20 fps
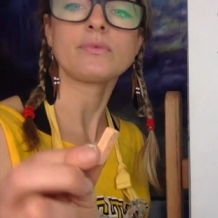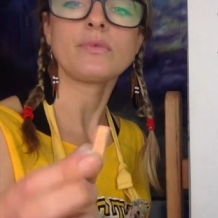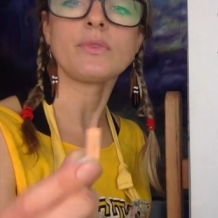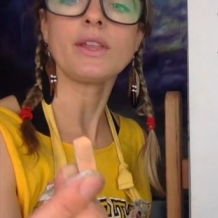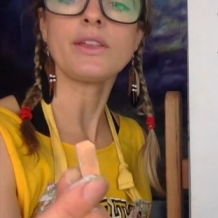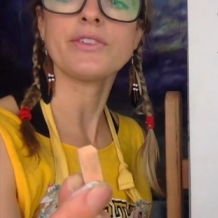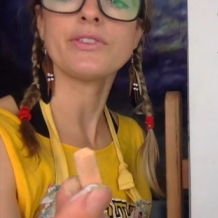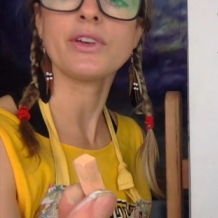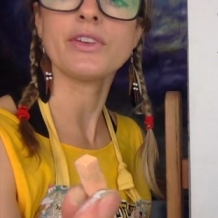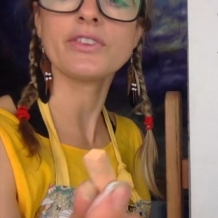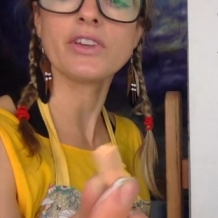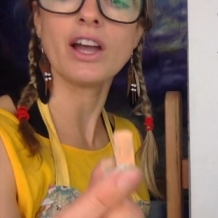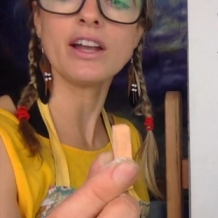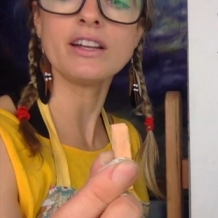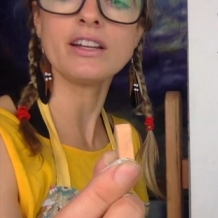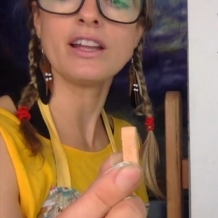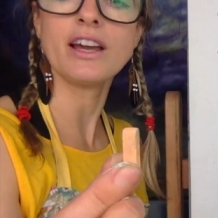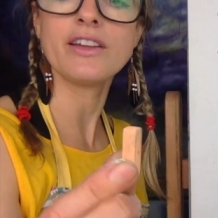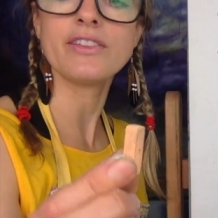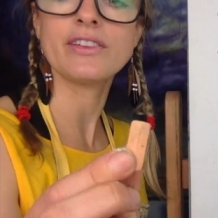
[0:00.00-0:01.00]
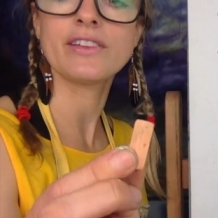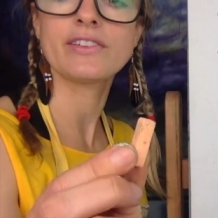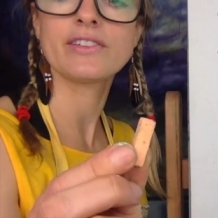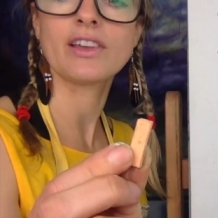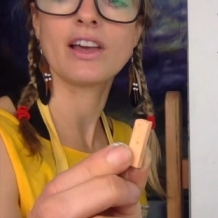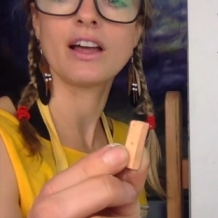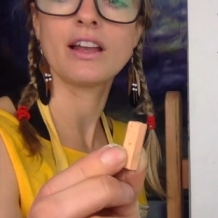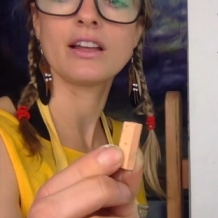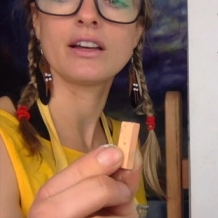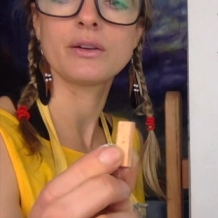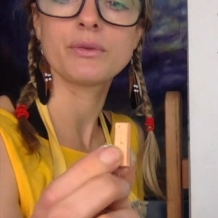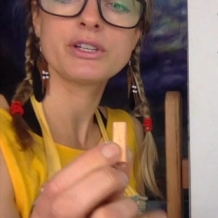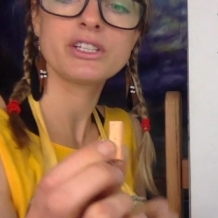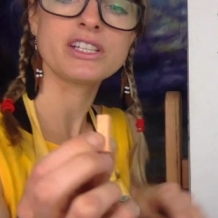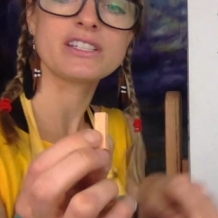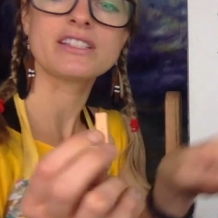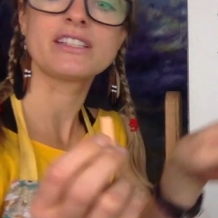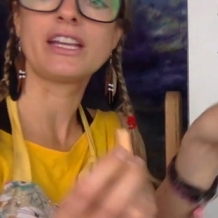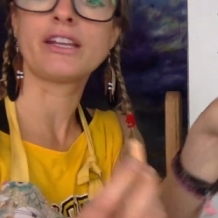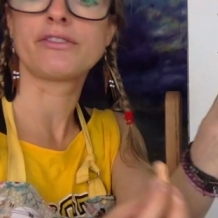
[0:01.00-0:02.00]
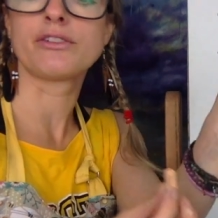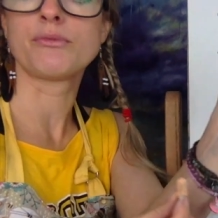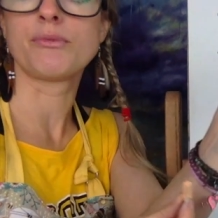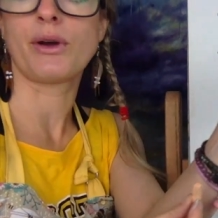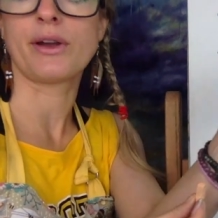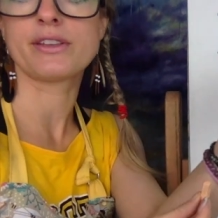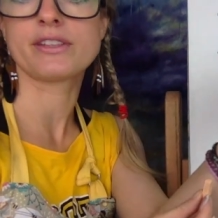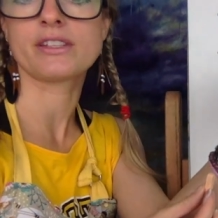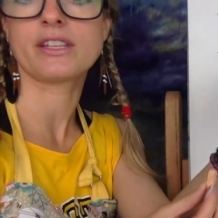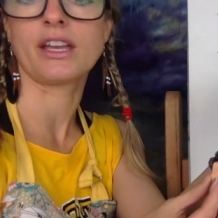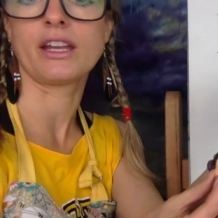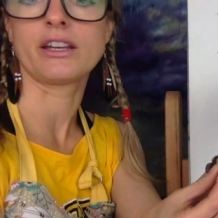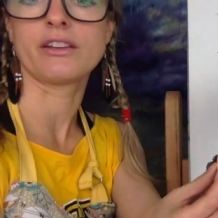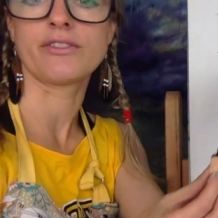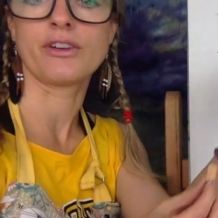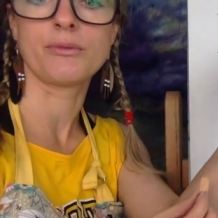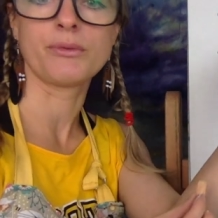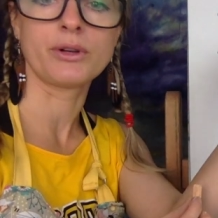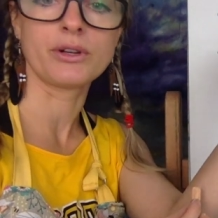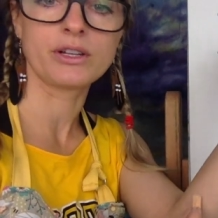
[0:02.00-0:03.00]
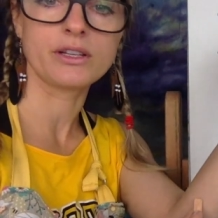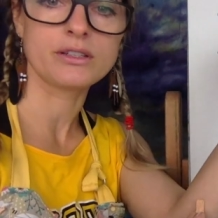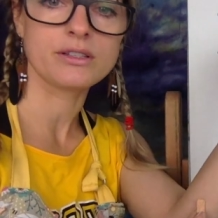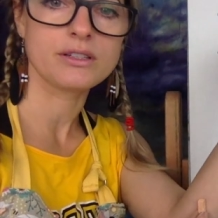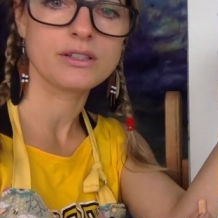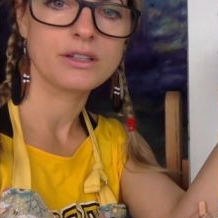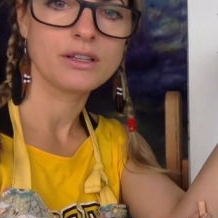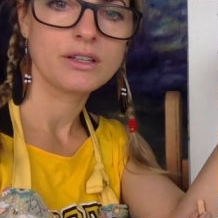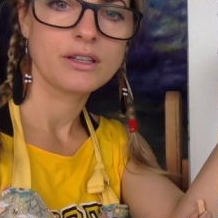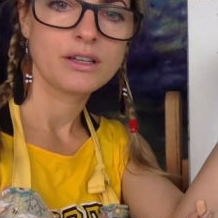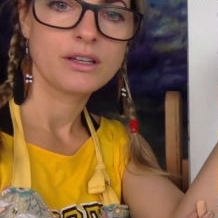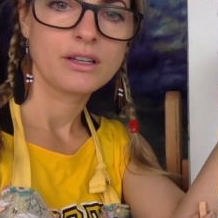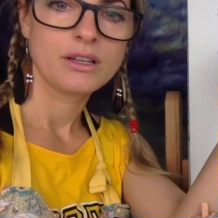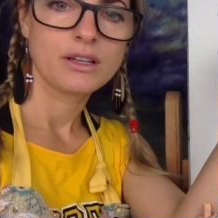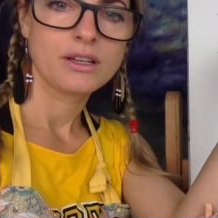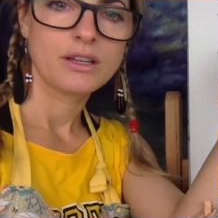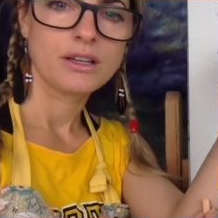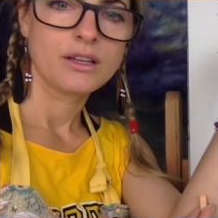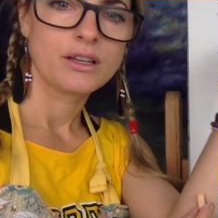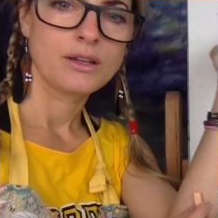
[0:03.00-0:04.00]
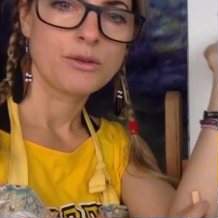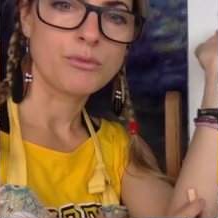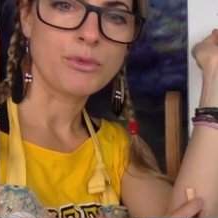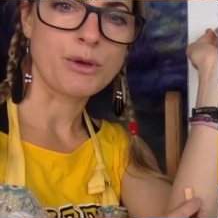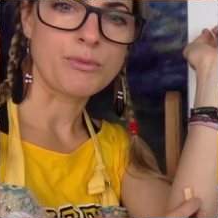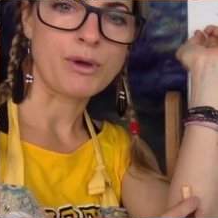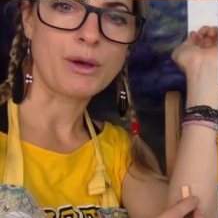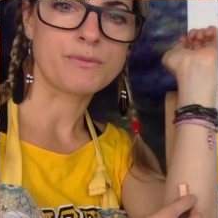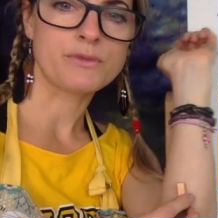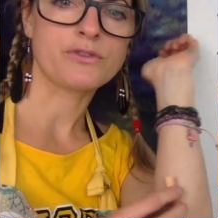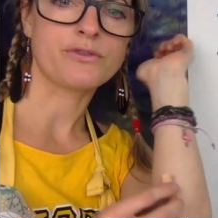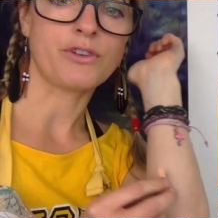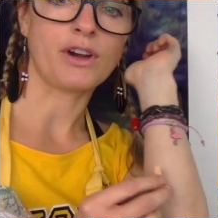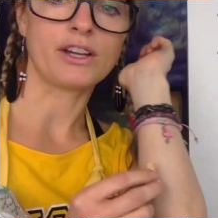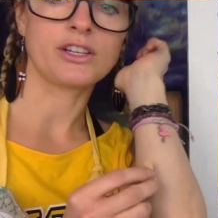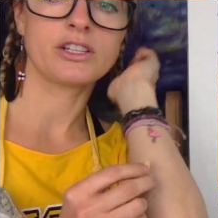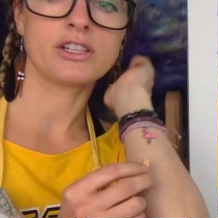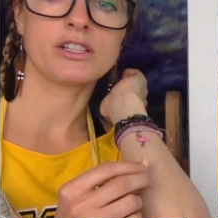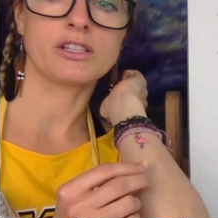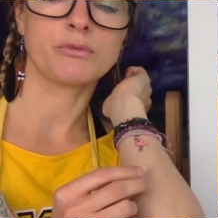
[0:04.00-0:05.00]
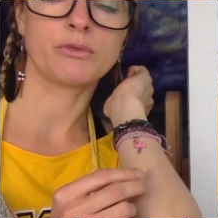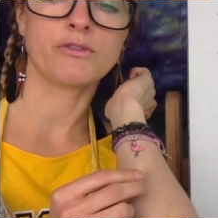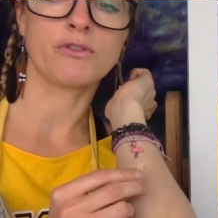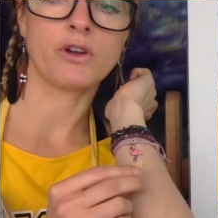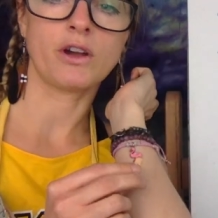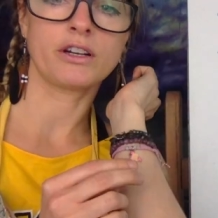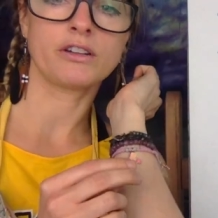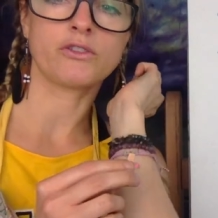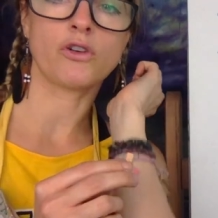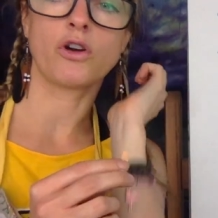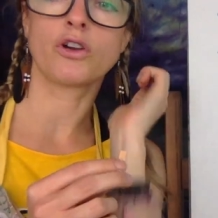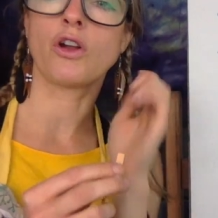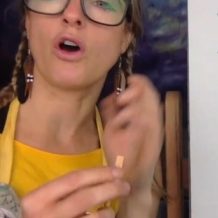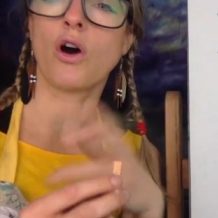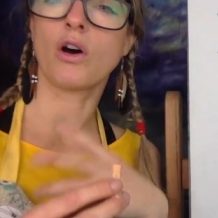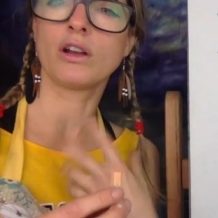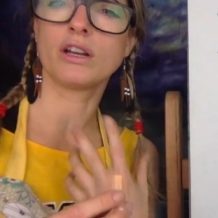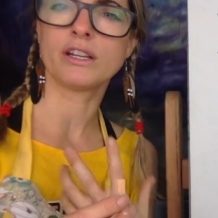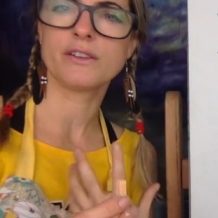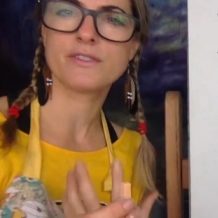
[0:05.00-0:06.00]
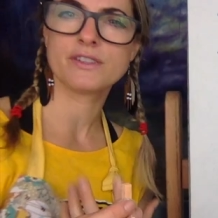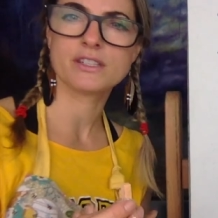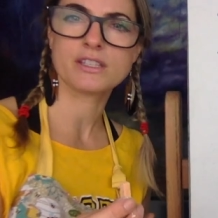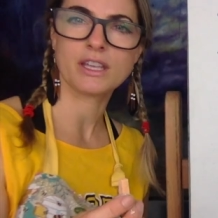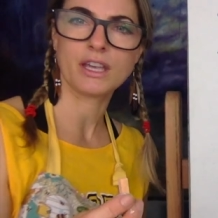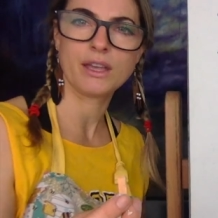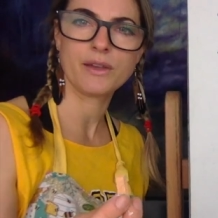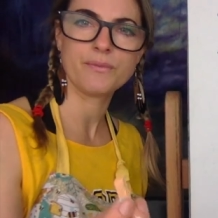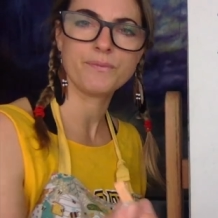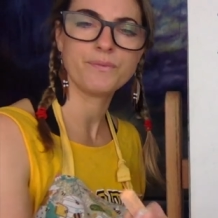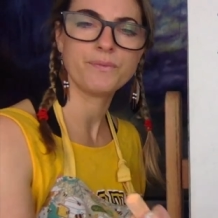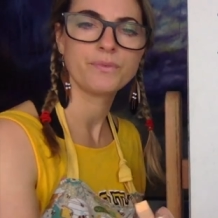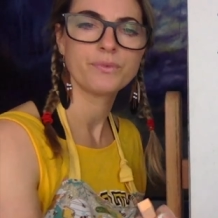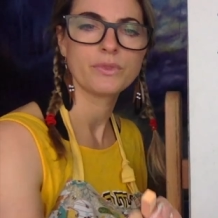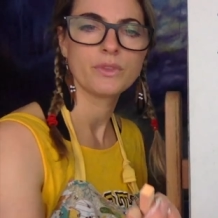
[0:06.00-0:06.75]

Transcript: So it's kind of like this colour, which isn't even my skin, if I'm honest. My mum's French, so we've kind of got an olive skin.